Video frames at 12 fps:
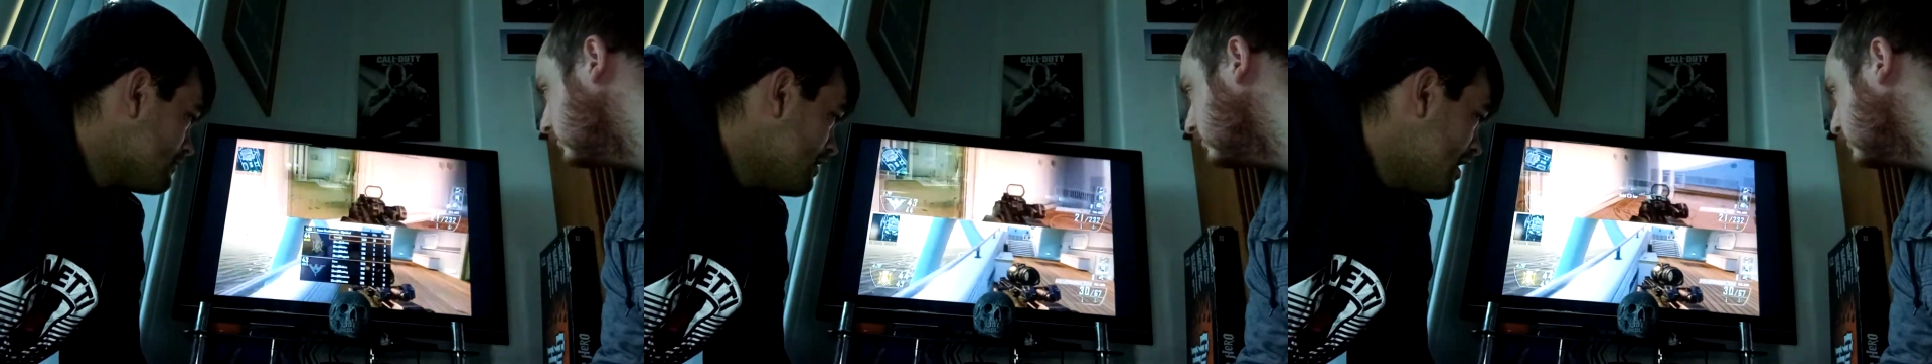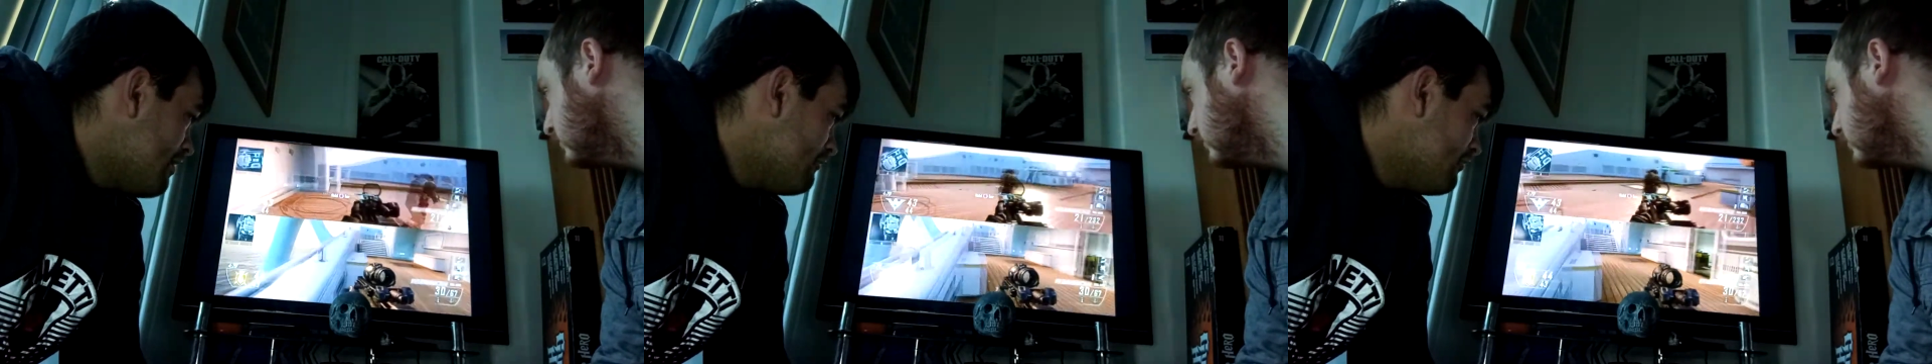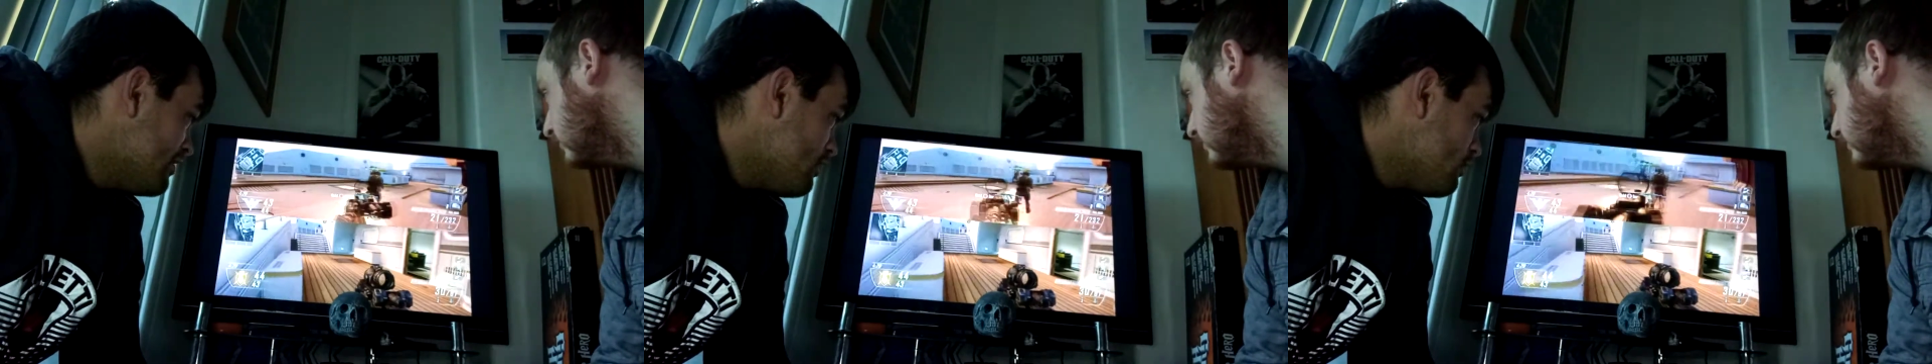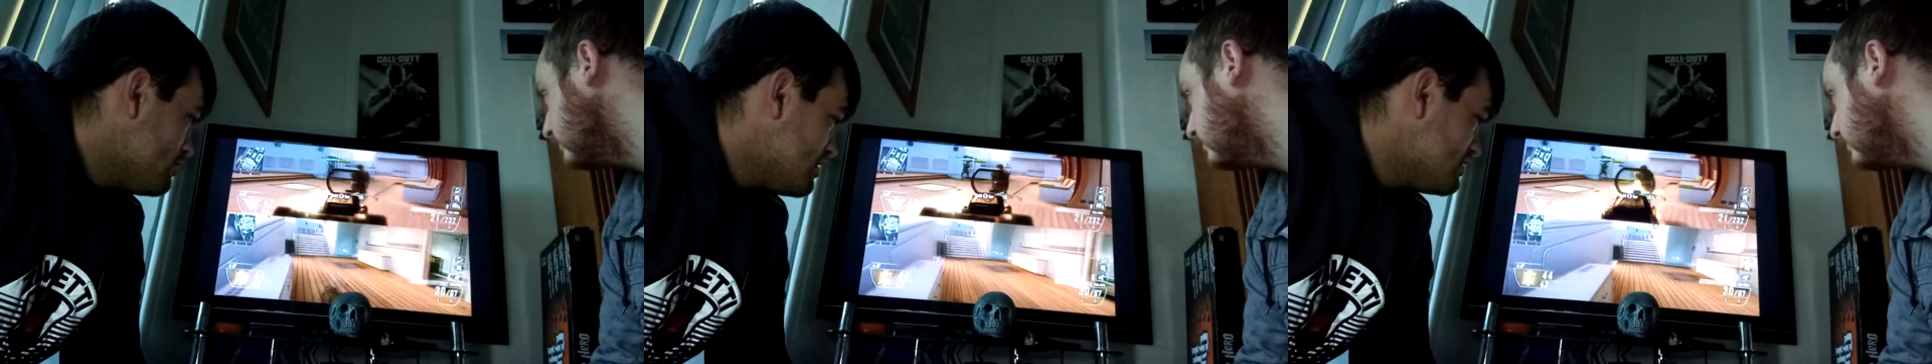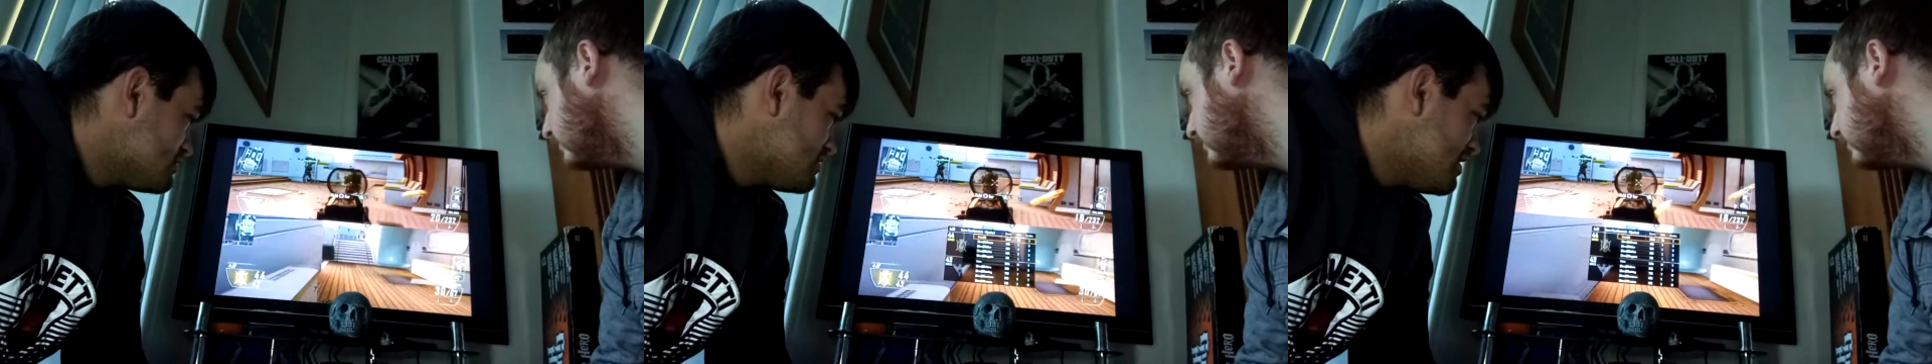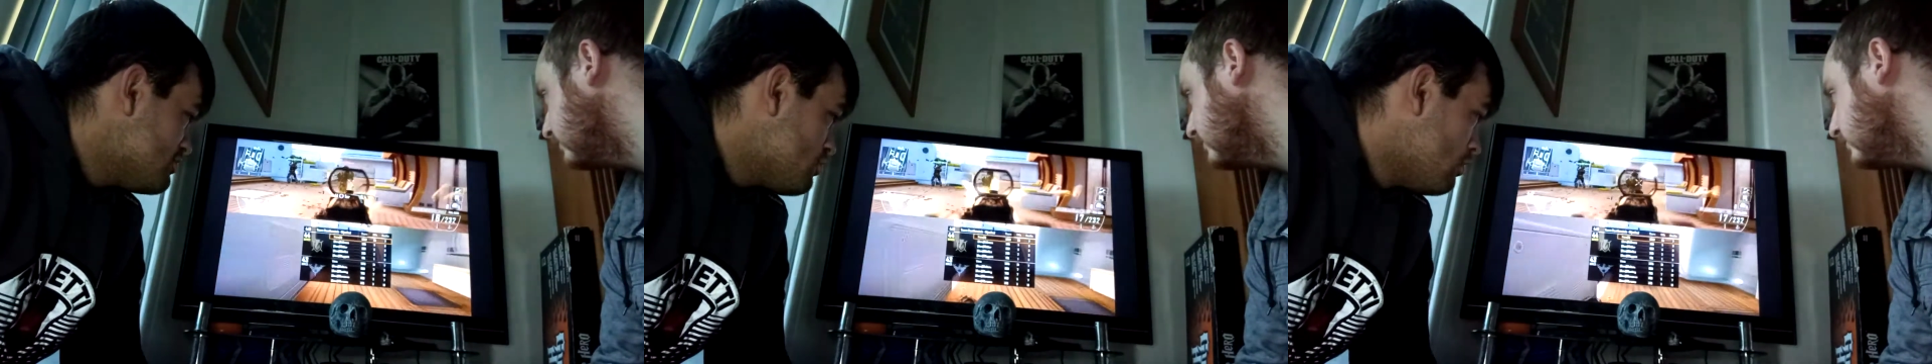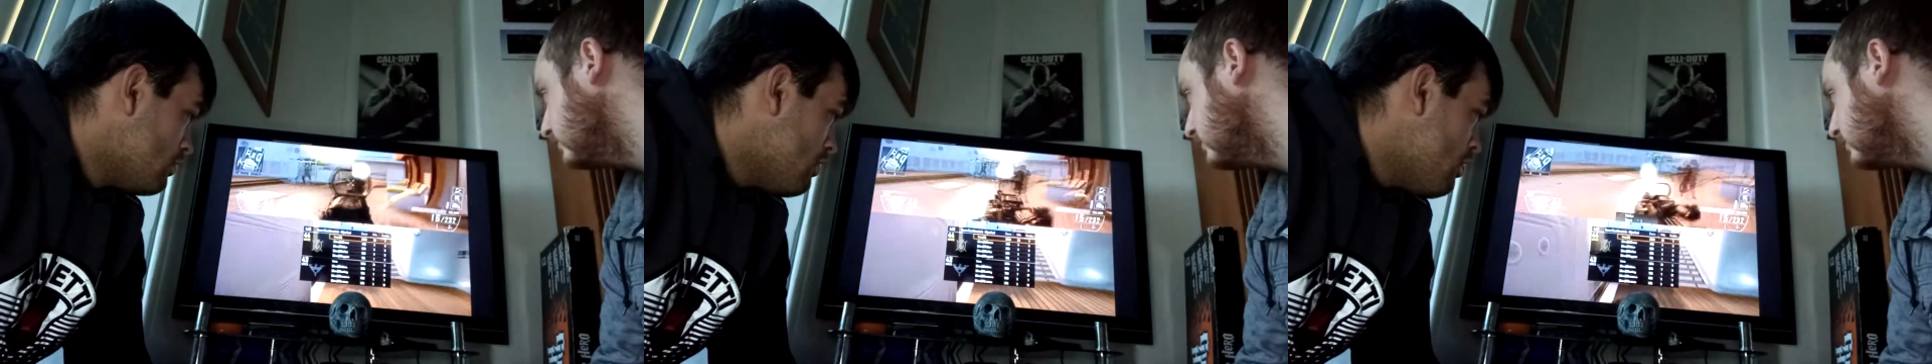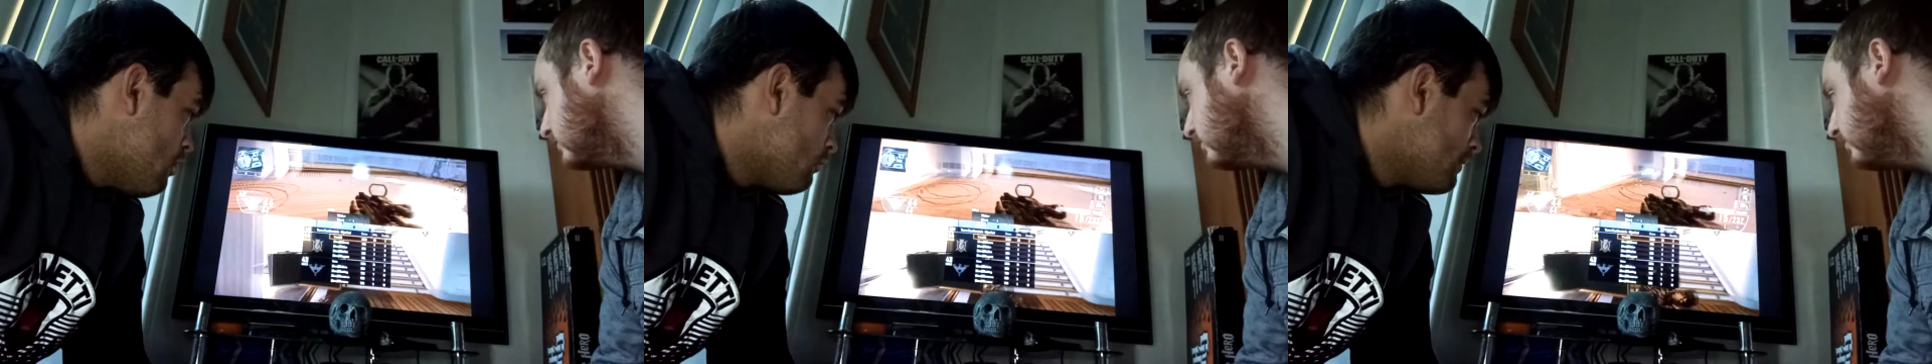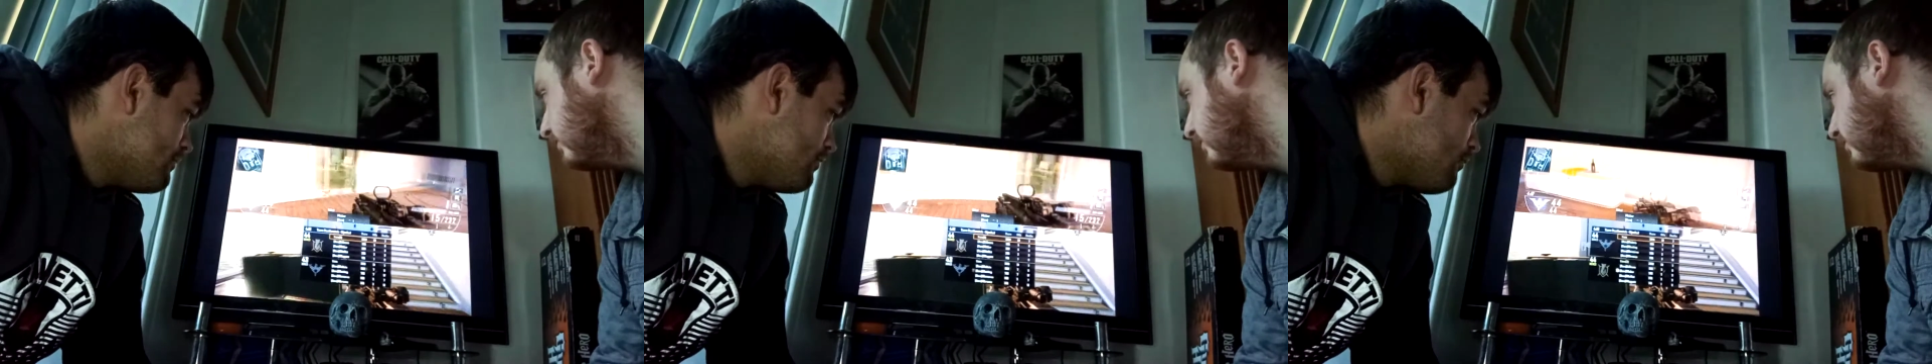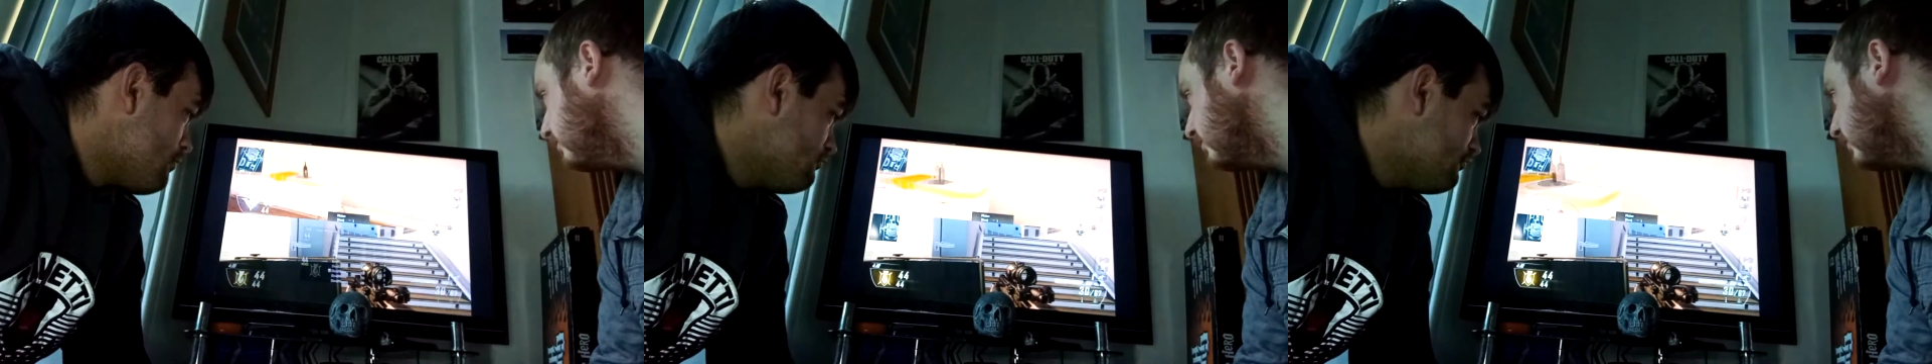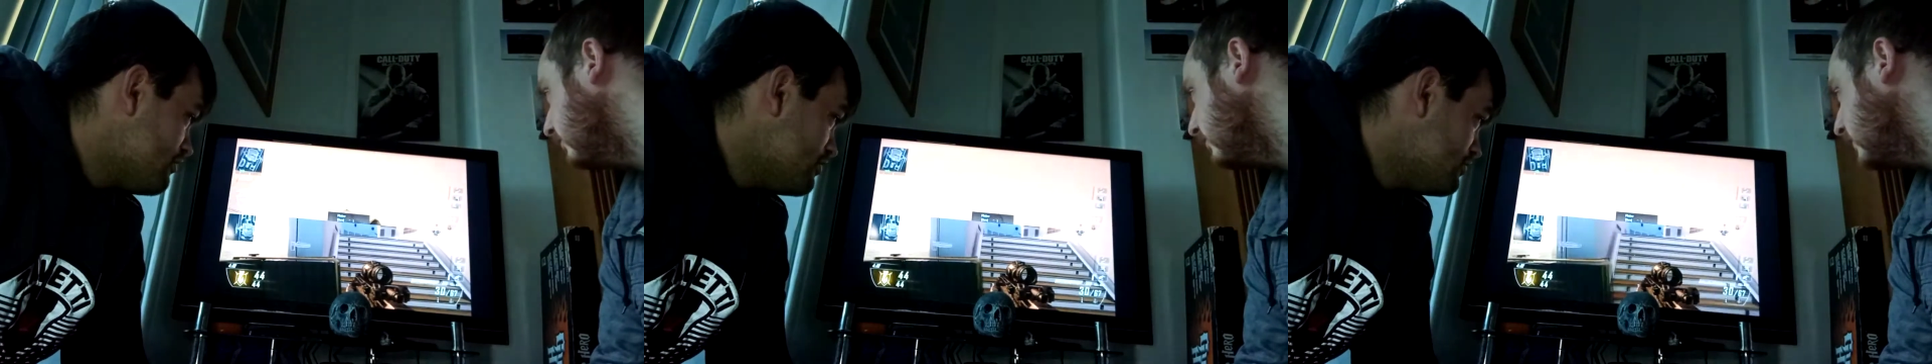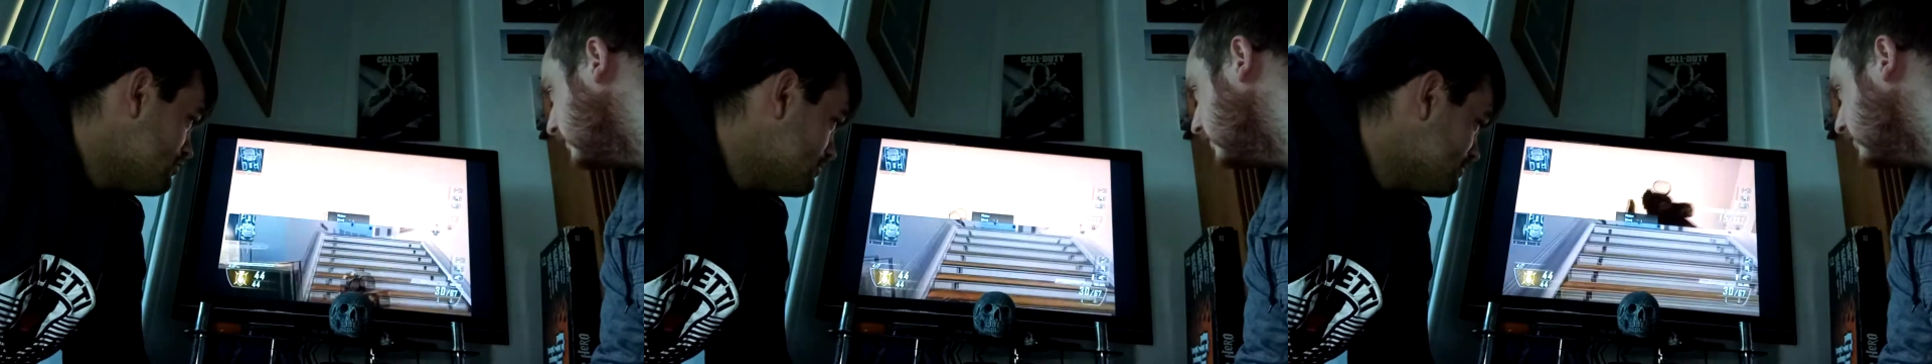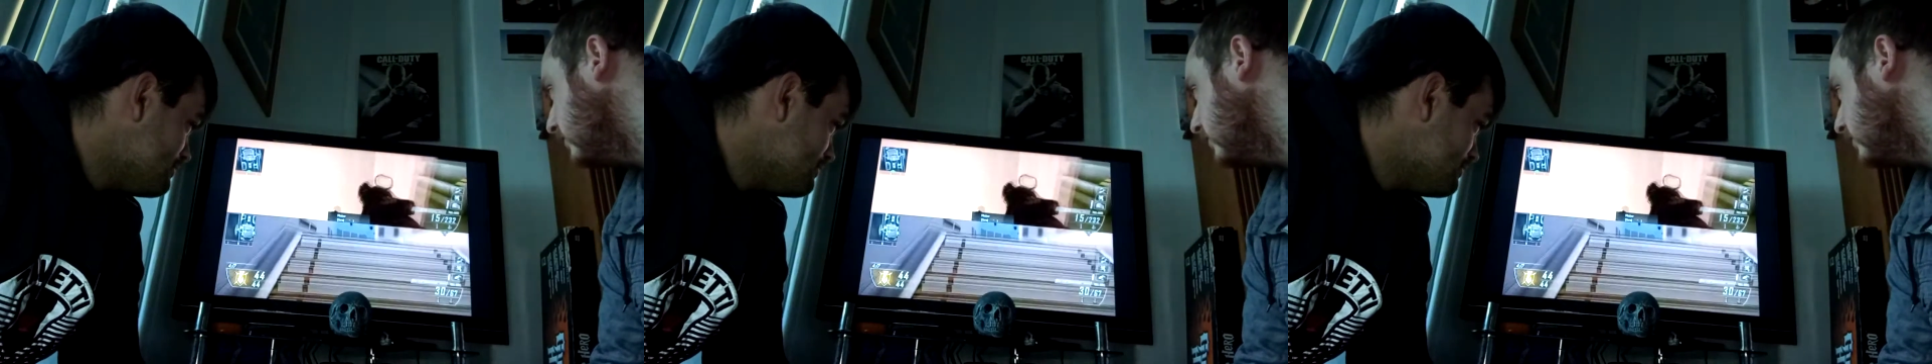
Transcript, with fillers: I think I already has 10 hor horribly wrong for you.